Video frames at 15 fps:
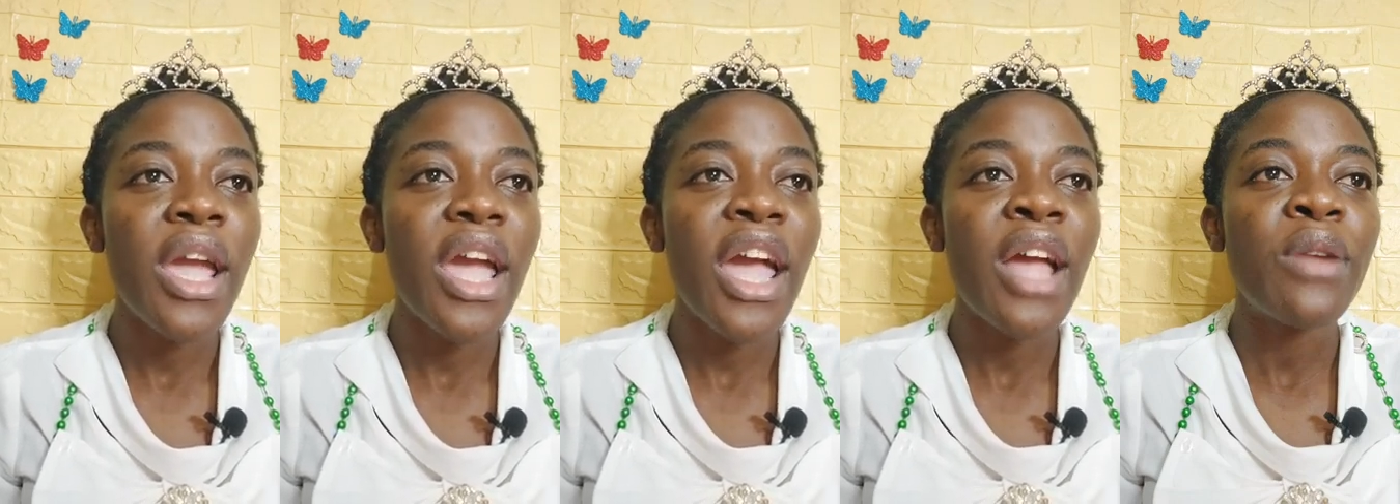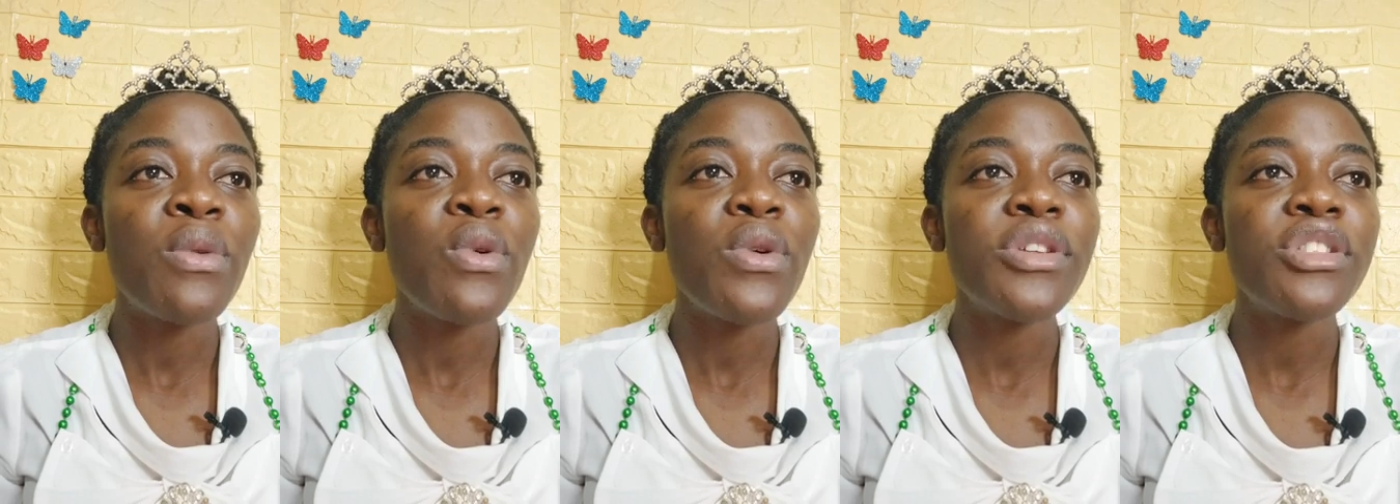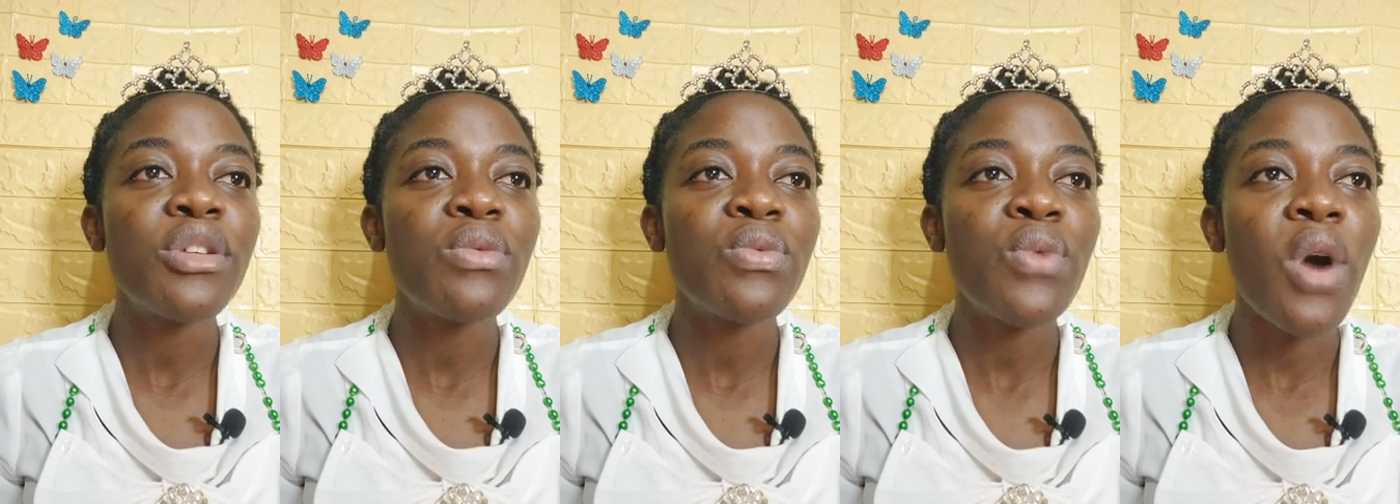And who is
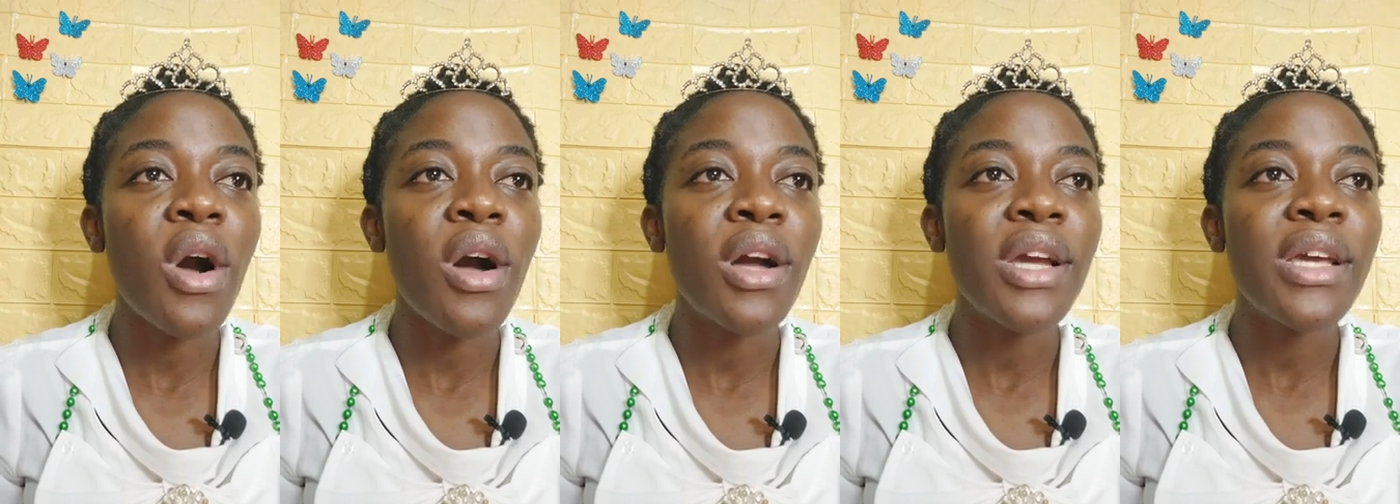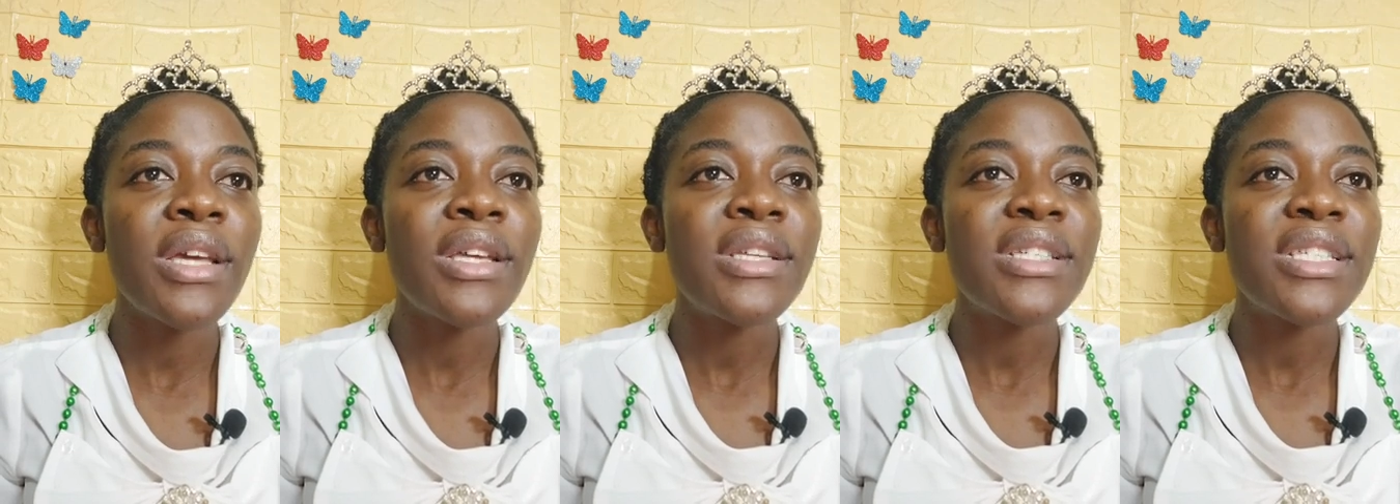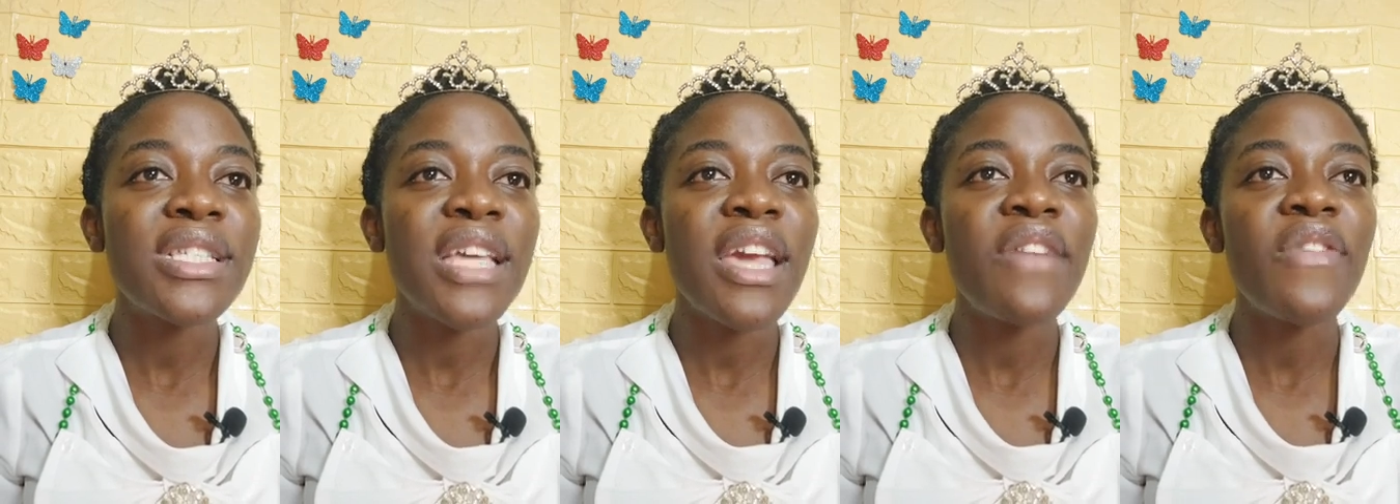a rock,
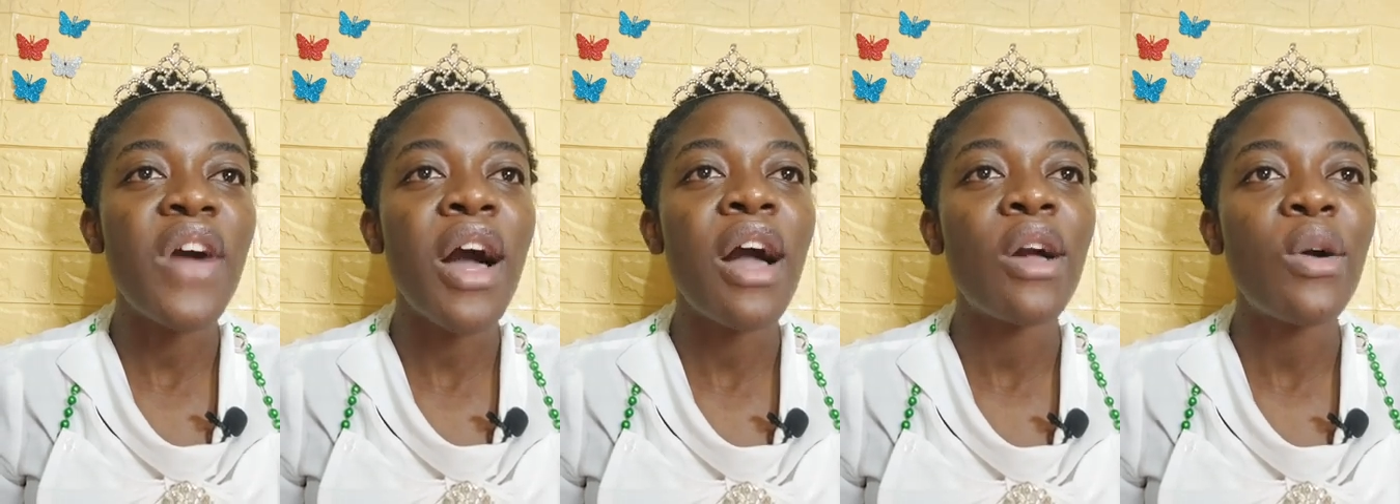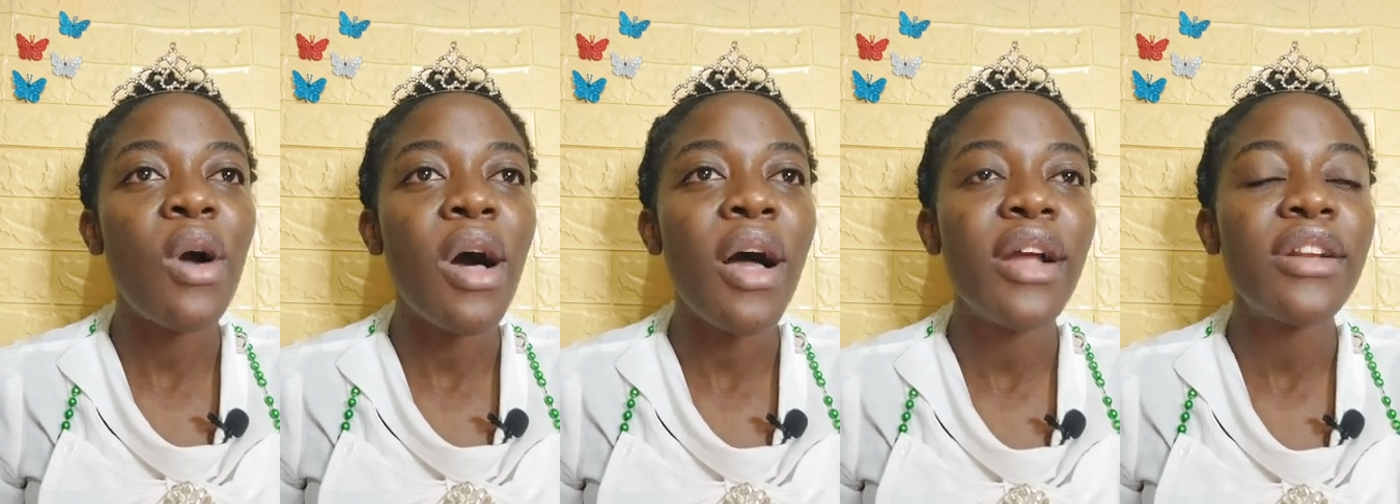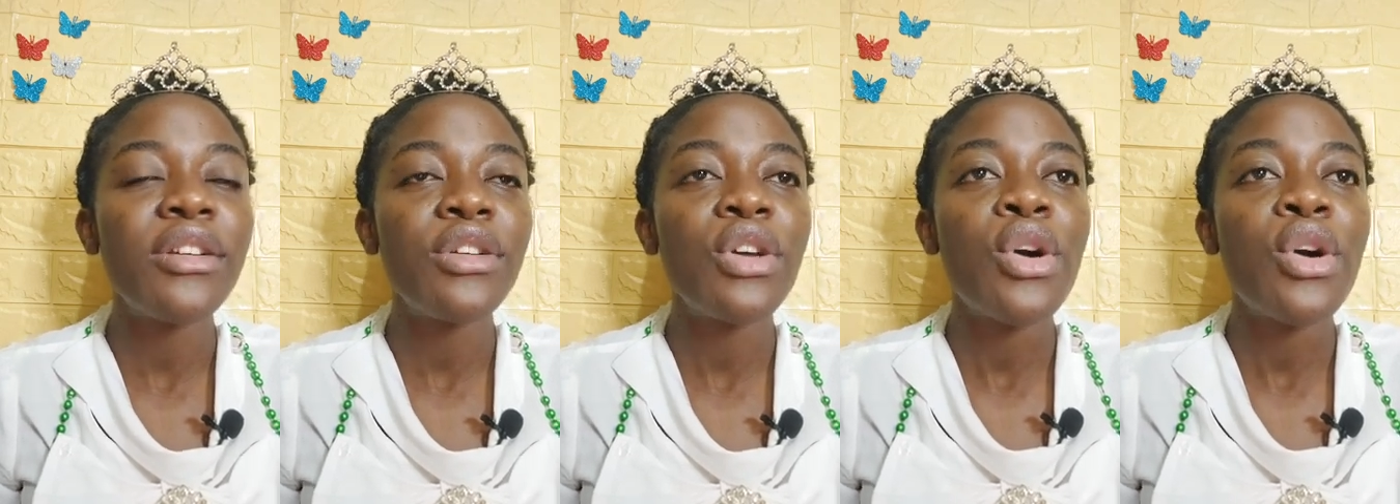save our God?